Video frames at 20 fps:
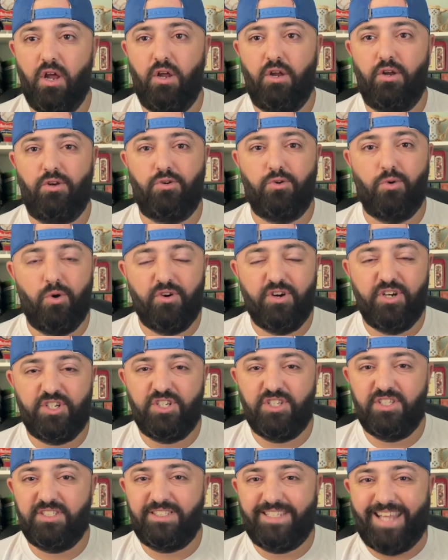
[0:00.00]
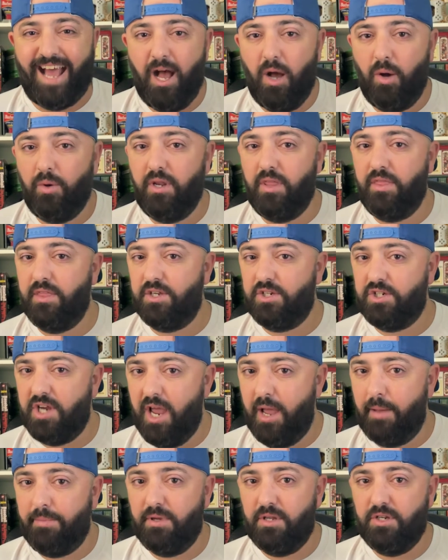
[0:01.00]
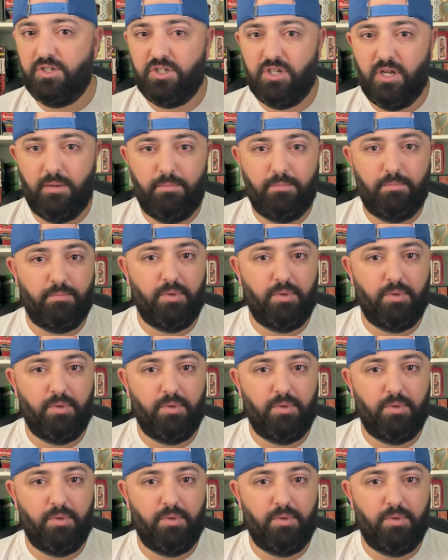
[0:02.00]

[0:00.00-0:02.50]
Norwich is down in the championship,